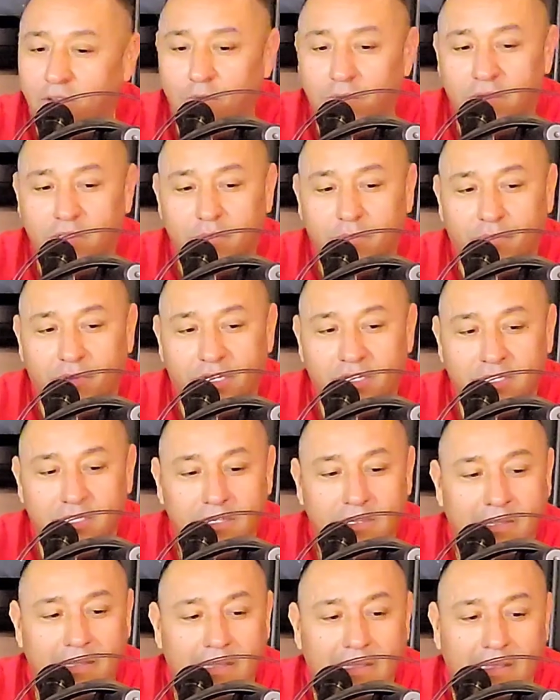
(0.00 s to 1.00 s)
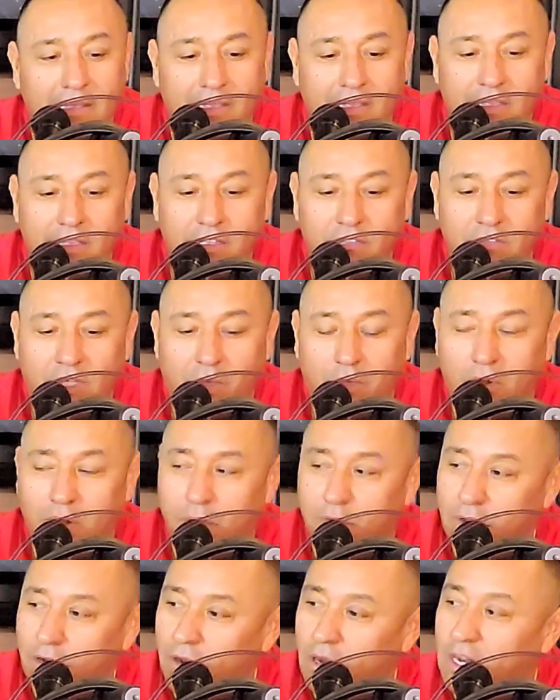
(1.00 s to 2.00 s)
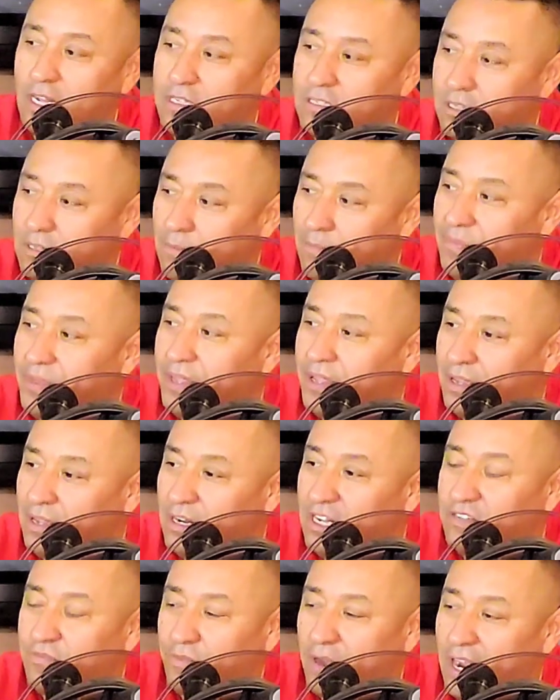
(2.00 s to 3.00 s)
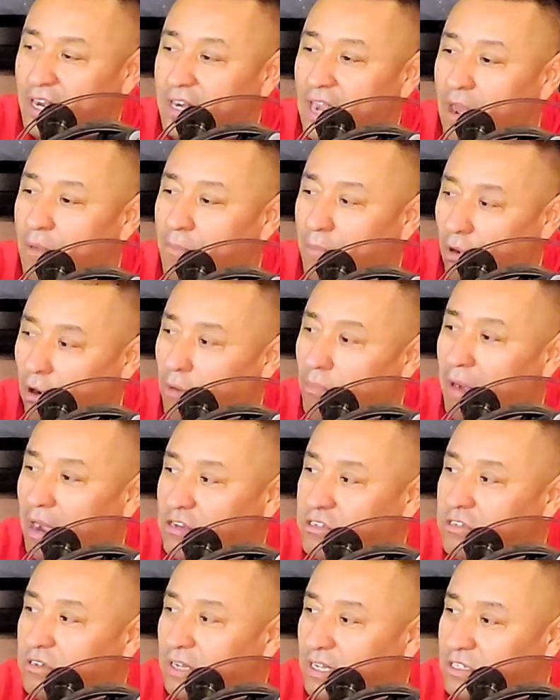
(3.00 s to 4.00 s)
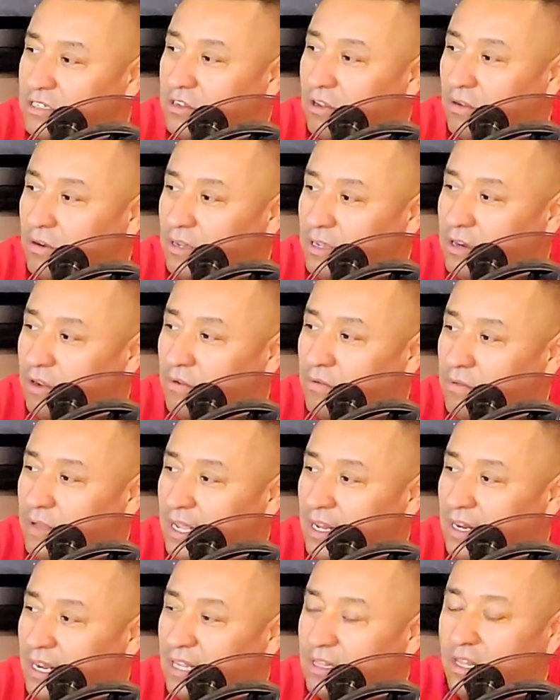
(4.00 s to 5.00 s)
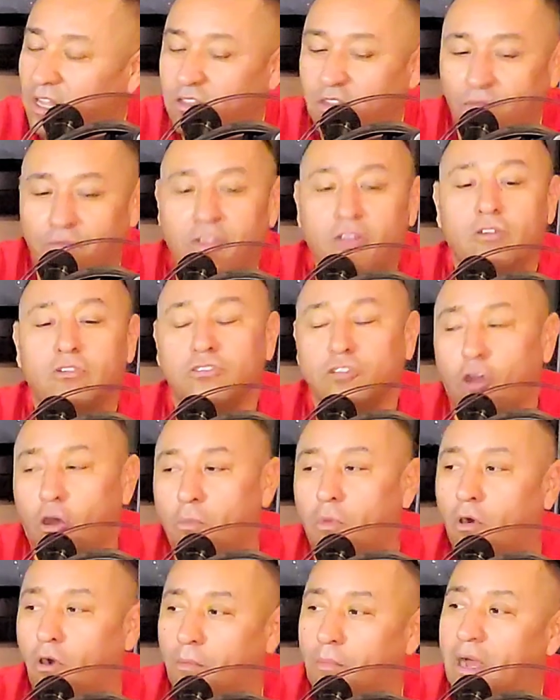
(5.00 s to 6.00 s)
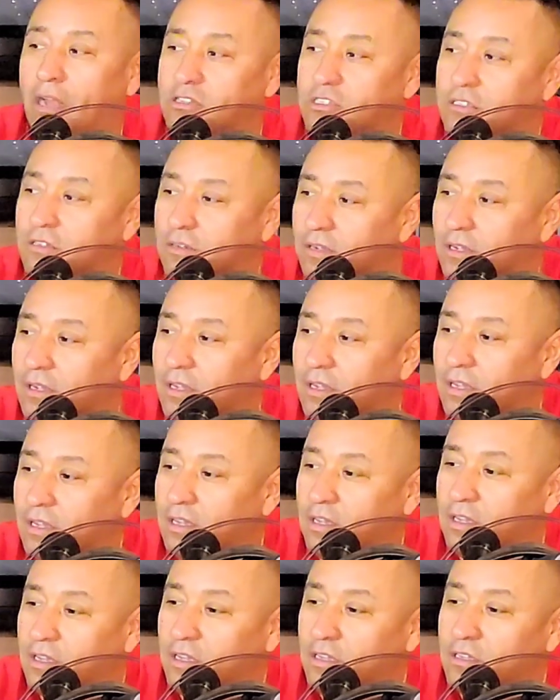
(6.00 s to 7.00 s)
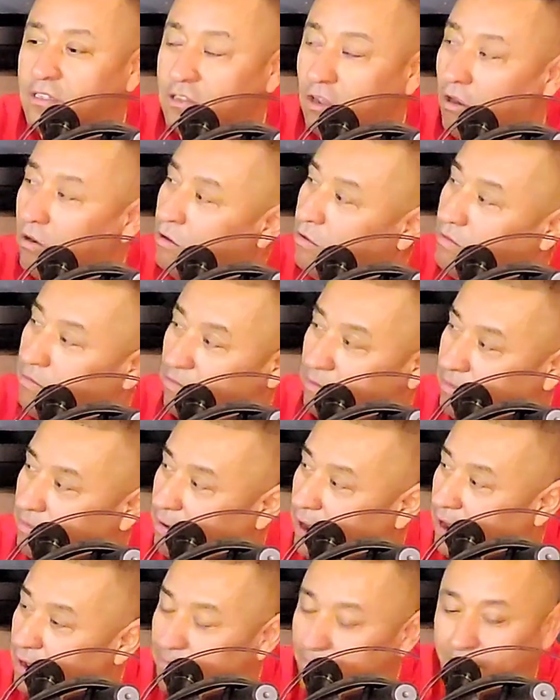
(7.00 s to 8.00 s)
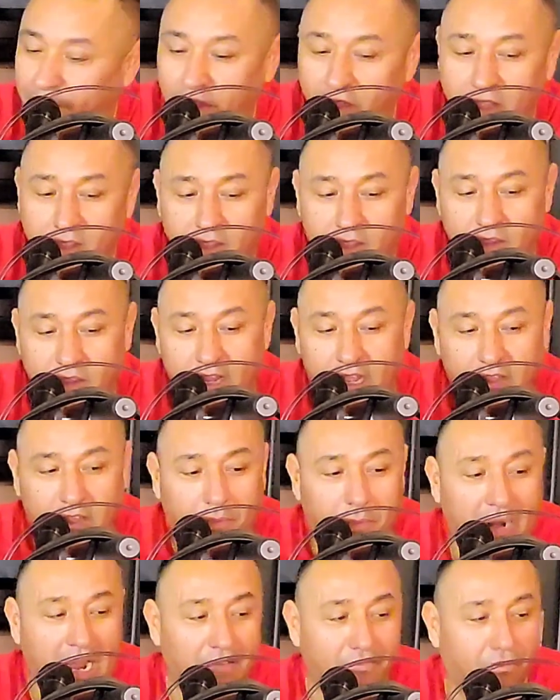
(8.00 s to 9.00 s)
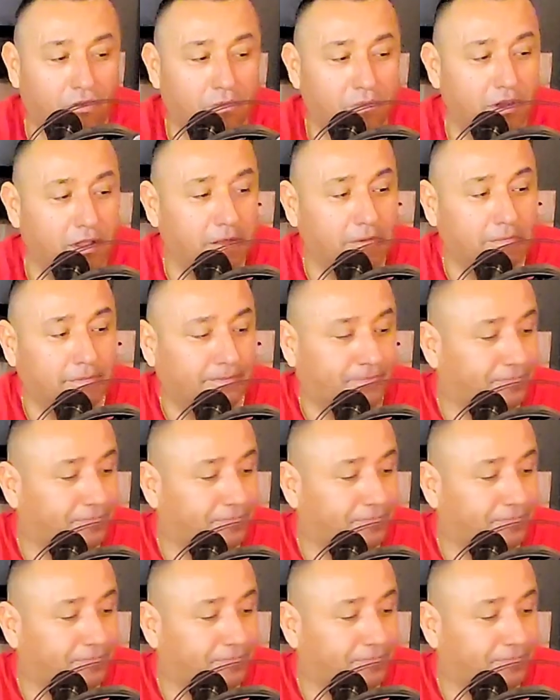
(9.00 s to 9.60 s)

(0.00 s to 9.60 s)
you went to prison. So I want let's find out more about you. Let's know let the viewers know more about you. So you got the platform, brother.